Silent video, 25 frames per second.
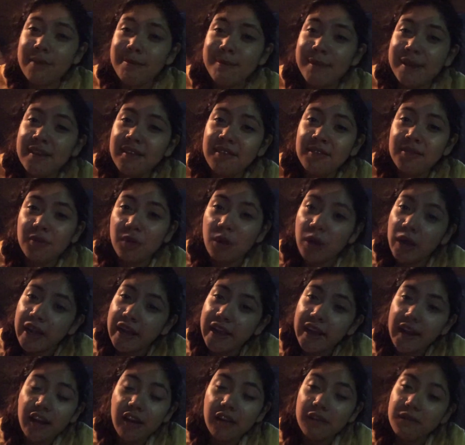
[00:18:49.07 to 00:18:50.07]
my
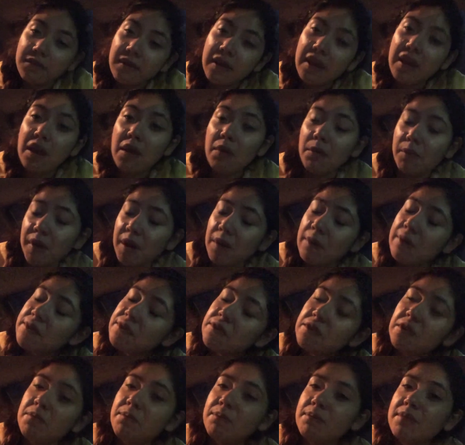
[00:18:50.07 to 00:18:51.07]
story of when I went
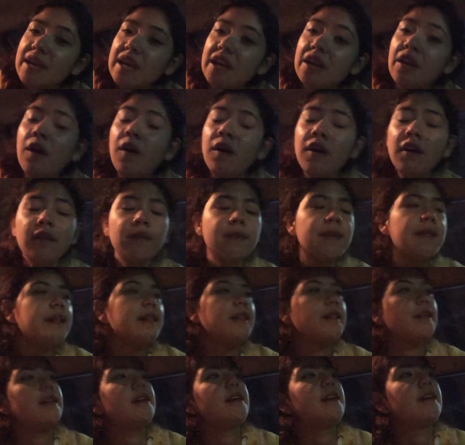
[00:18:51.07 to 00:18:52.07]
to the main hall.
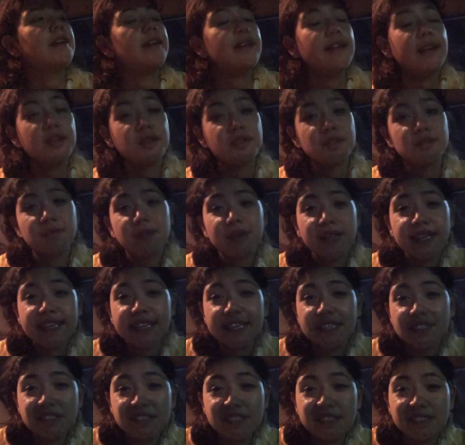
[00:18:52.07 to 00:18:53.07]
It's really
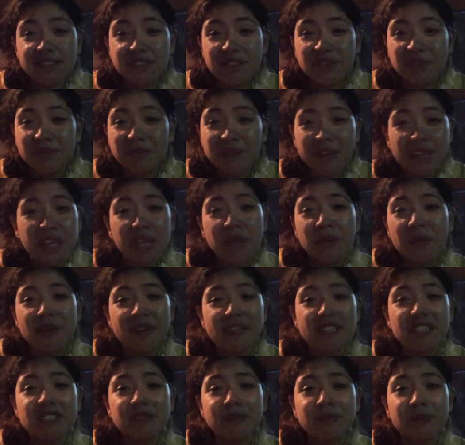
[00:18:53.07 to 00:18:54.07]
interesting, a really weird
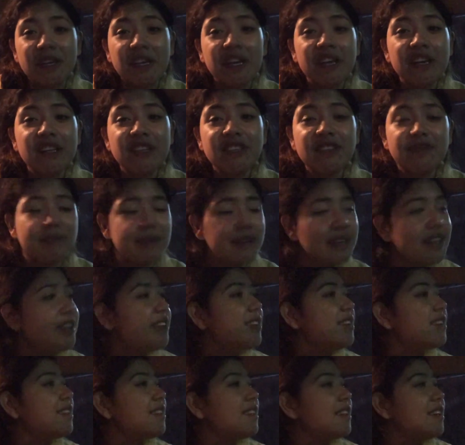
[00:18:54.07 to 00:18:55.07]
experience, but
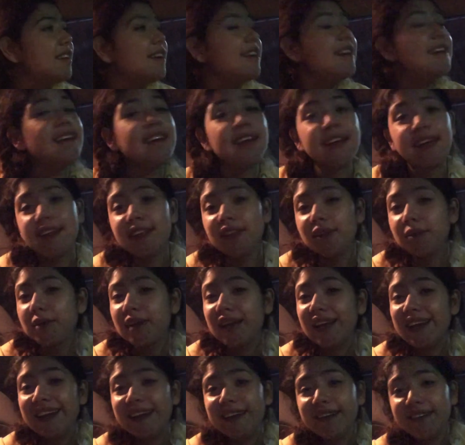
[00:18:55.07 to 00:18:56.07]
it is what
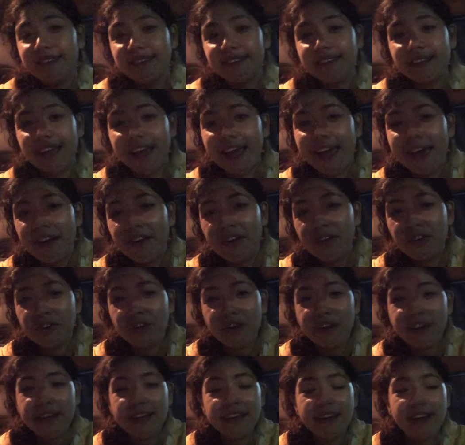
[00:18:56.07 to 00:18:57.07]
it is. I kind of
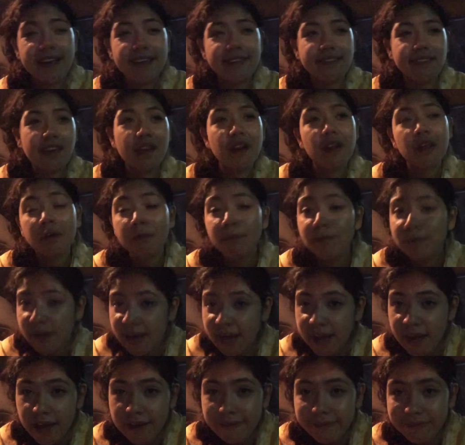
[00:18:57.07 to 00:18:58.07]
enjoyed it. I said
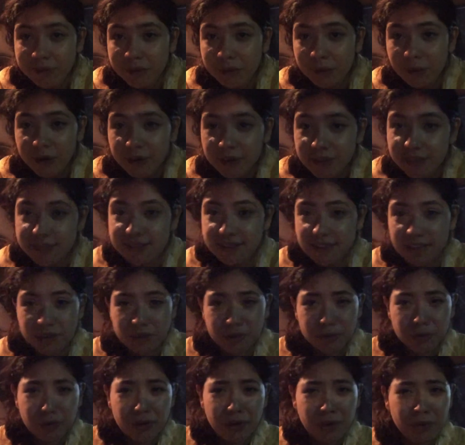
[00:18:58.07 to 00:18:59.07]
goodbye afterwards because I
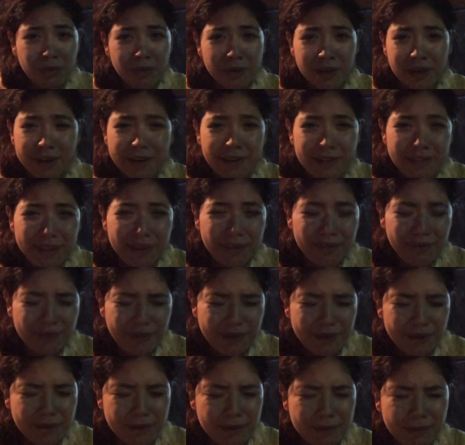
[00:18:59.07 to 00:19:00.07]
do not want anything
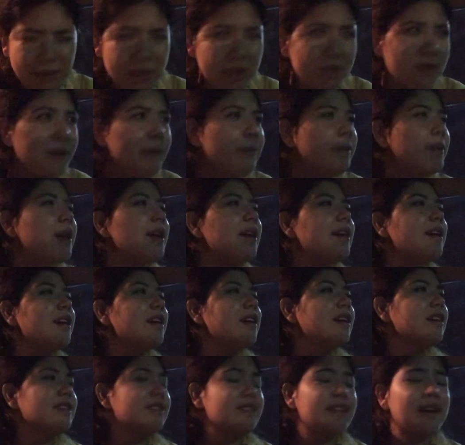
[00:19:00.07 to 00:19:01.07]
following me home.
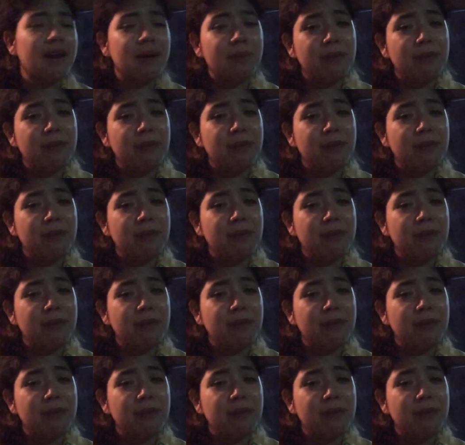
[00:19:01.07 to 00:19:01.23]
I'm